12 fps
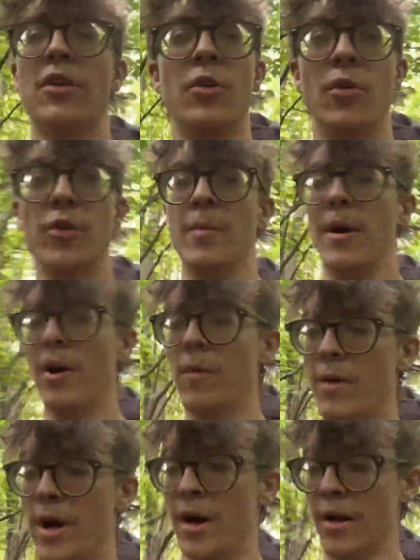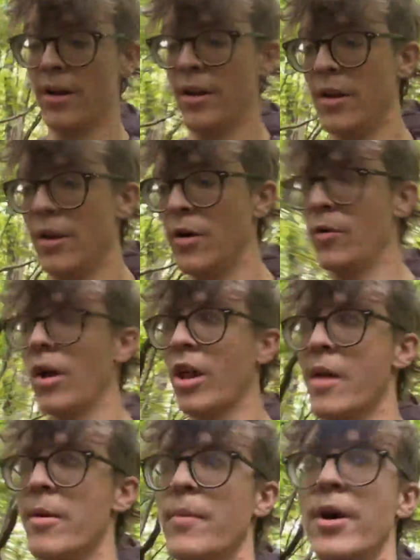2 or 3 of my rock
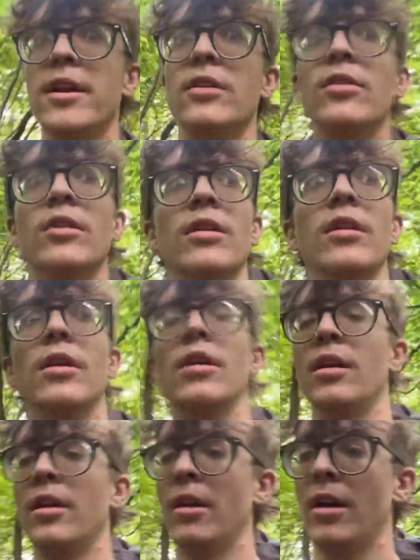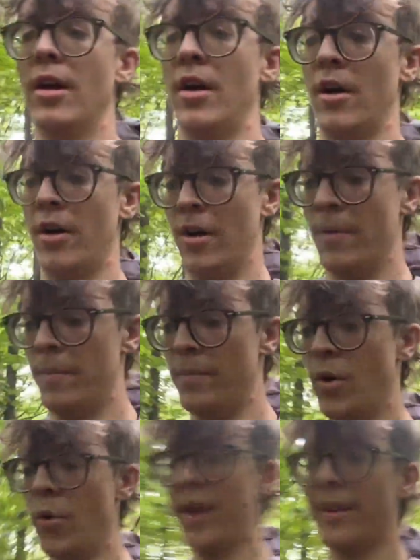climbing buddies. But
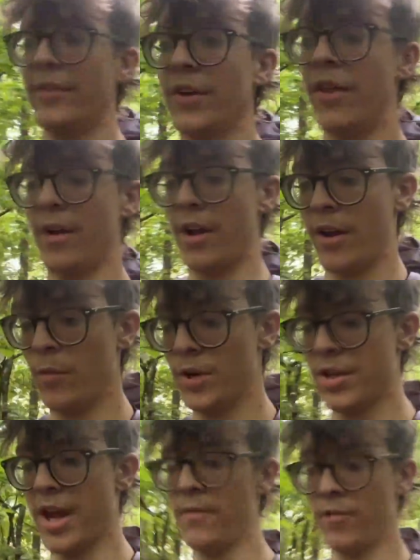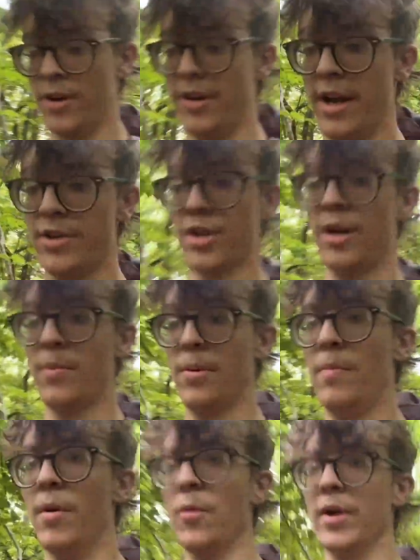we didn't stay the night. We just came for a day trip,
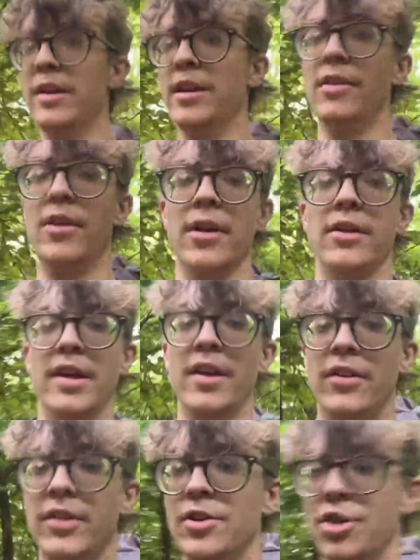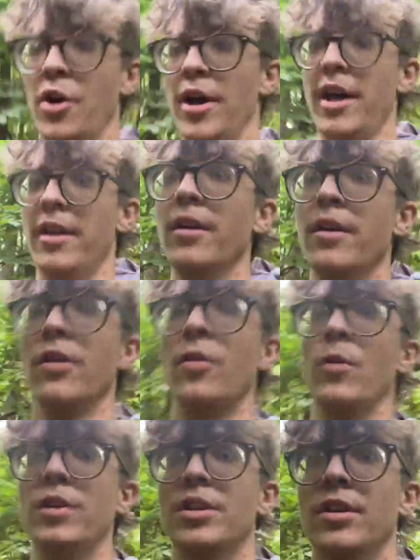but we did the Tennessee Trailhead,
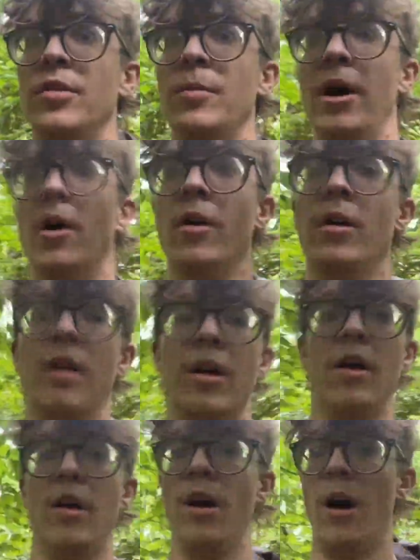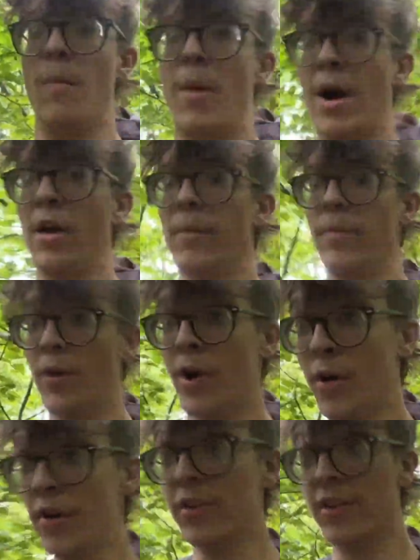which is about a mile up the
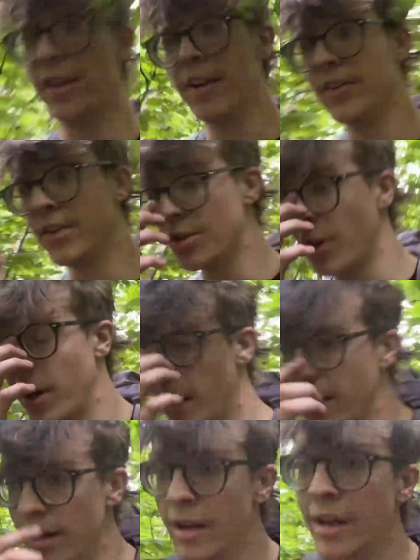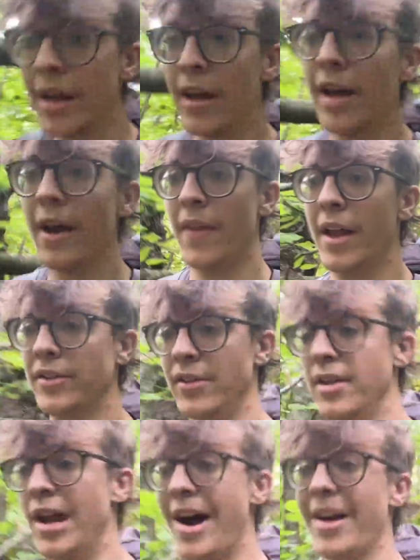road is the Tennessee Trailhead, and that's
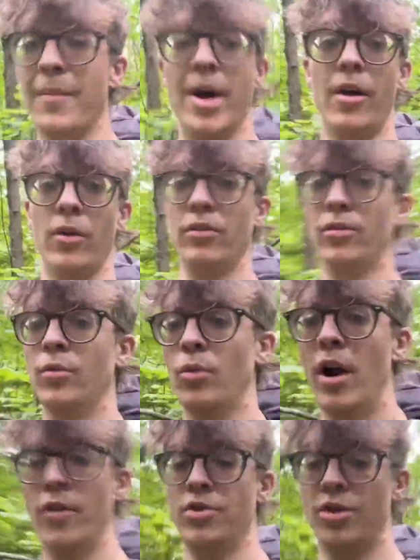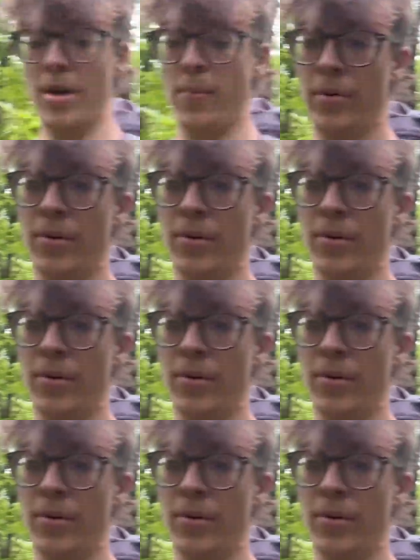9 miles round trip.